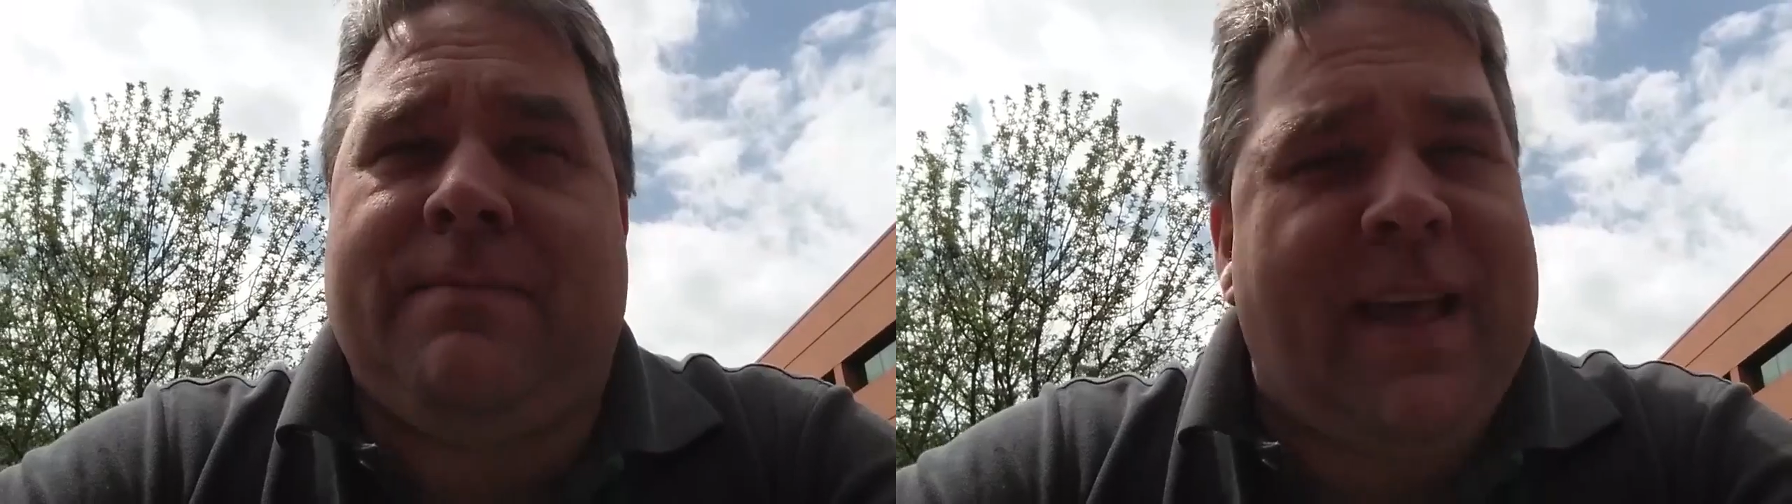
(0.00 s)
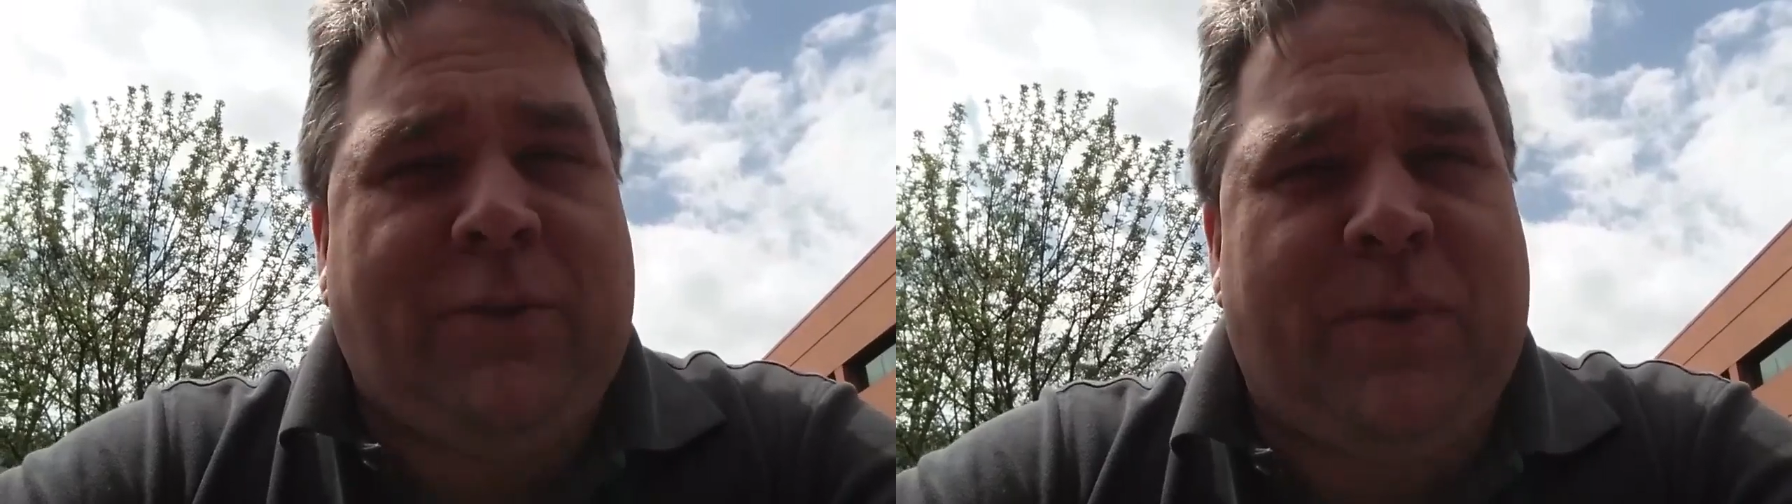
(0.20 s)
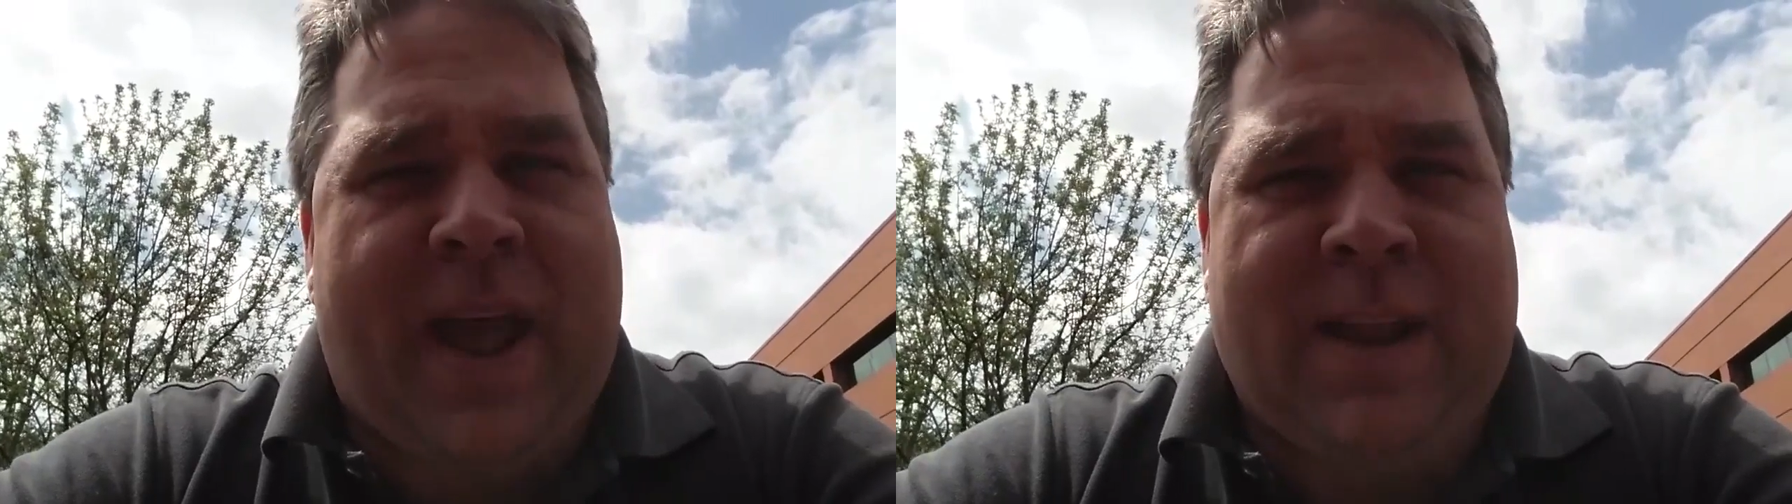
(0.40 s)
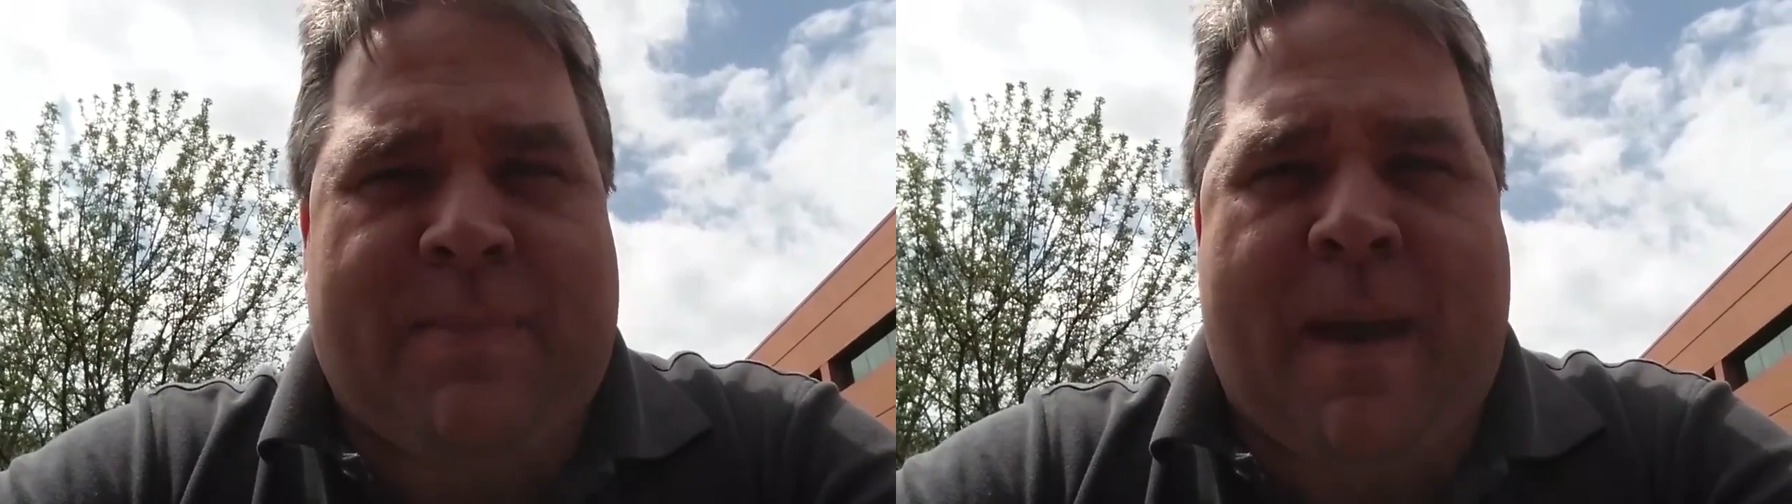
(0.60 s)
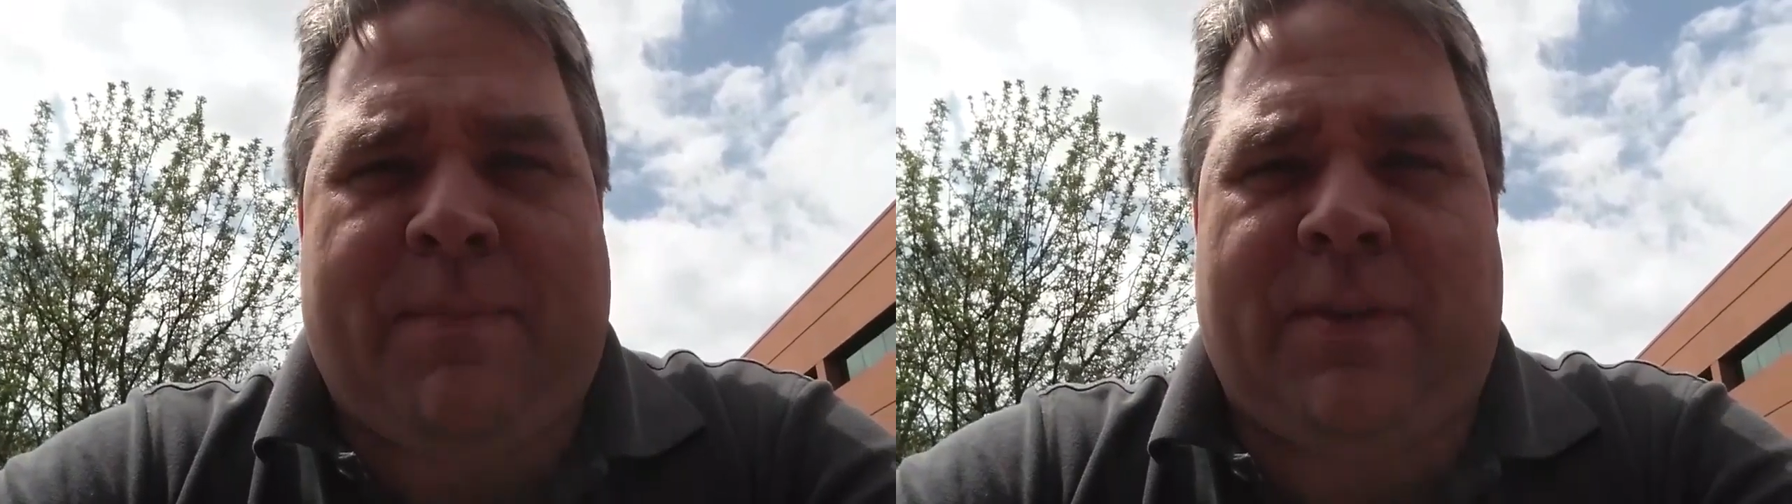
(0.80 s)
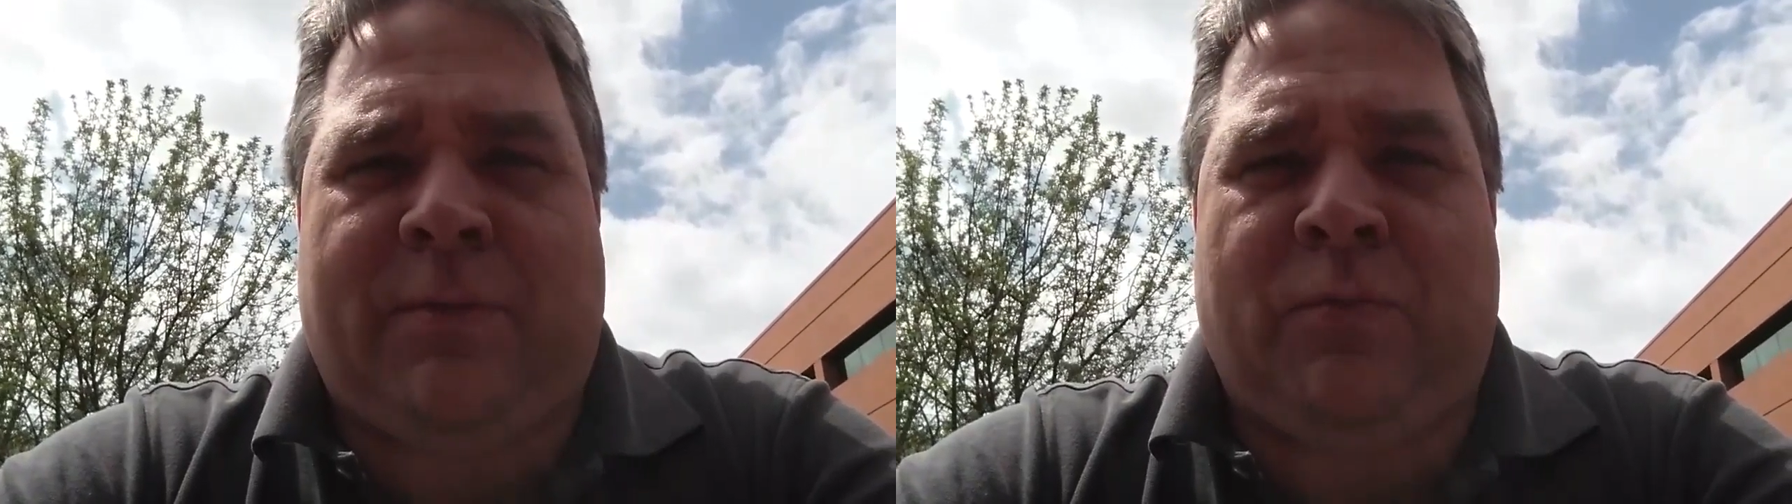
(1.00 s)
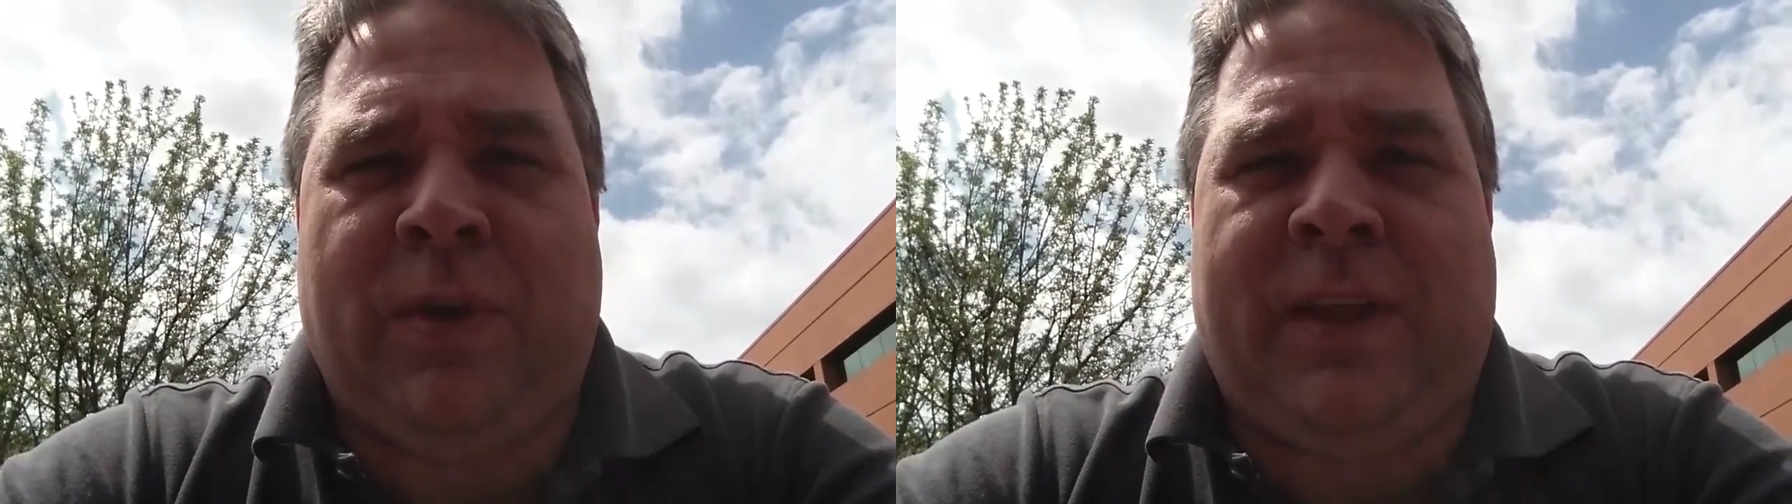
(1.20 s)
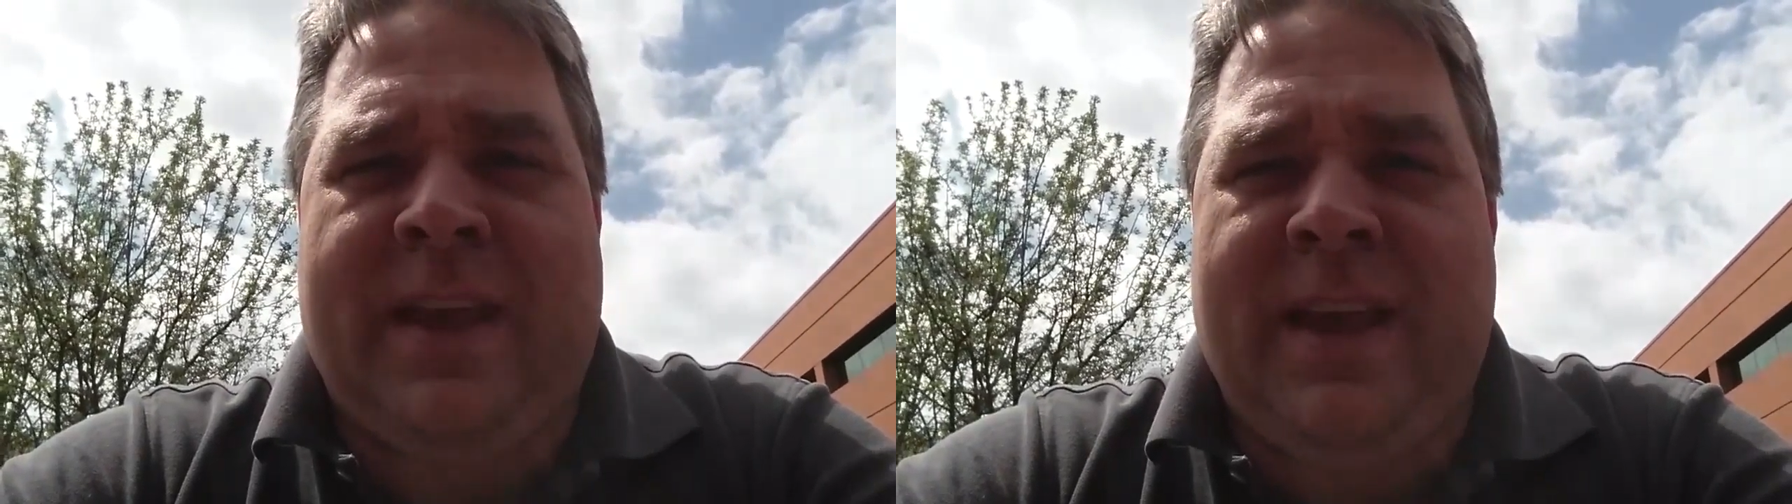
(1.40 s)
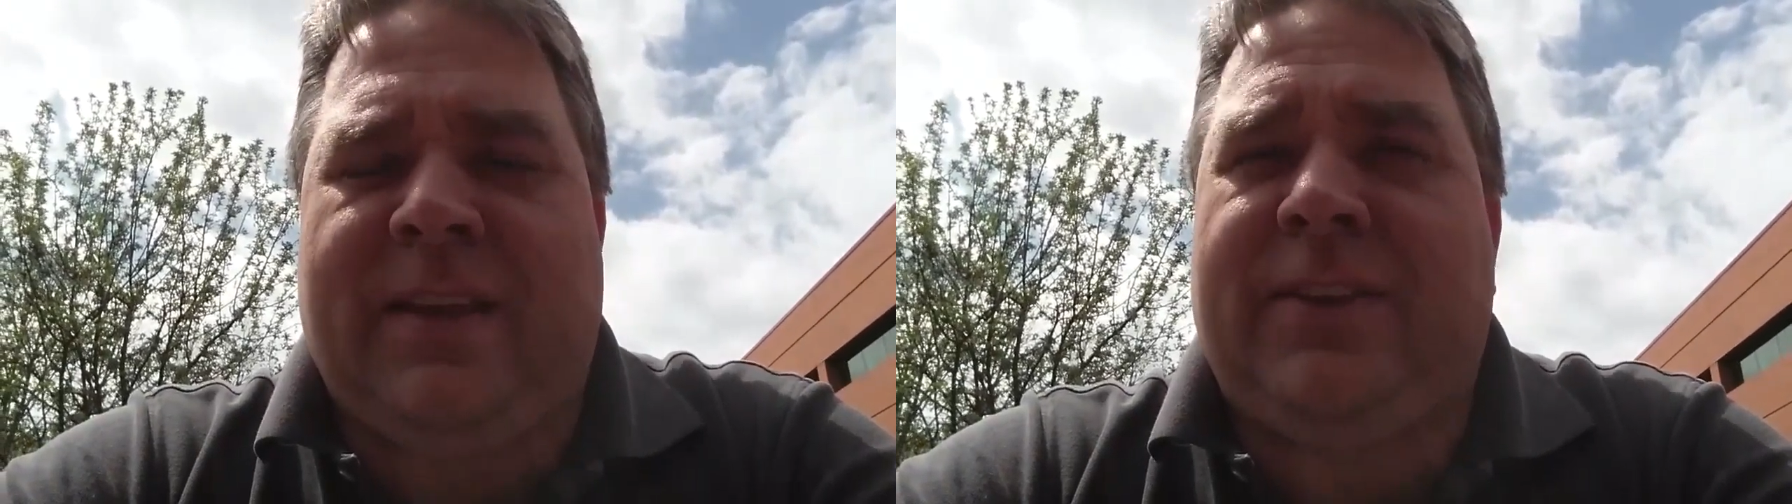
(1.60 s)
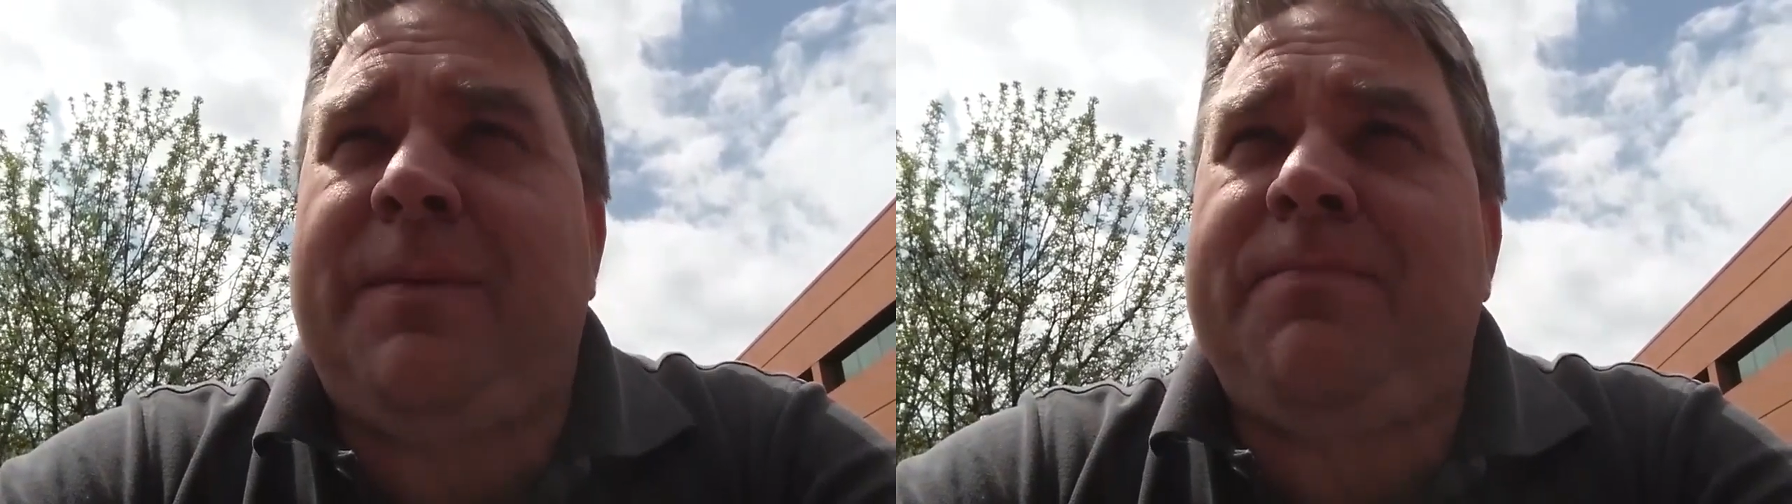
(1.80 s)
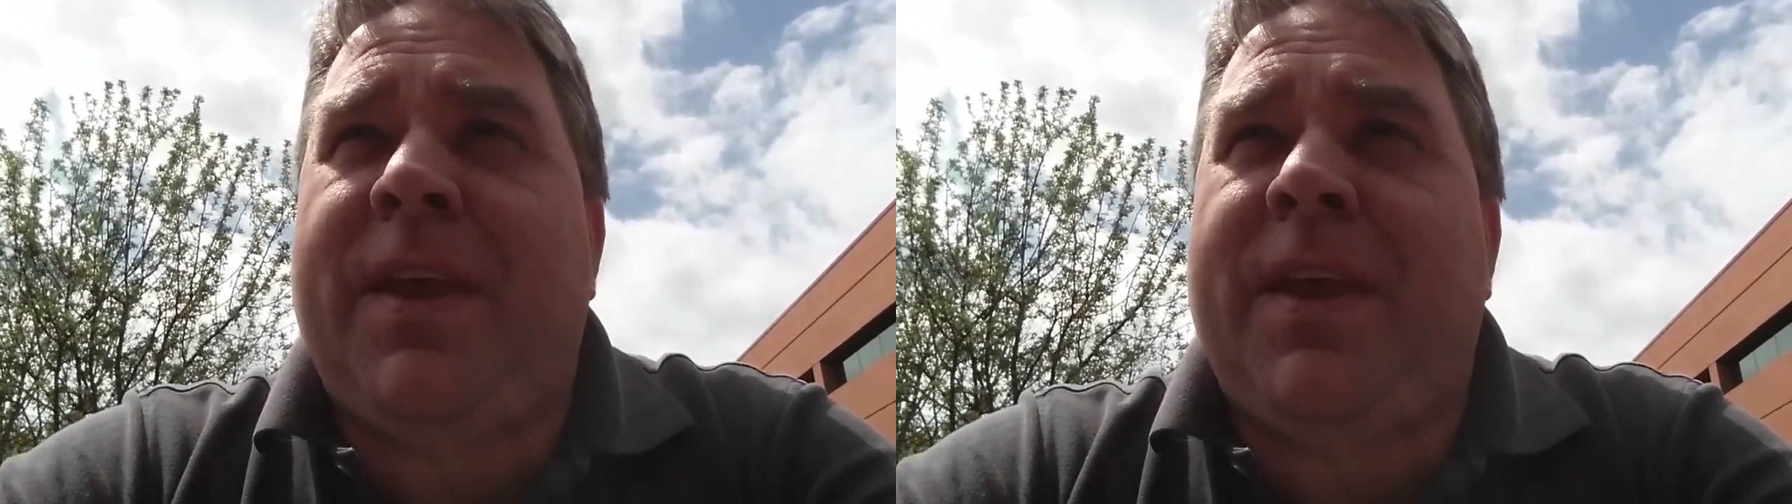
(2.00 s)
That's what Anabaptism really is.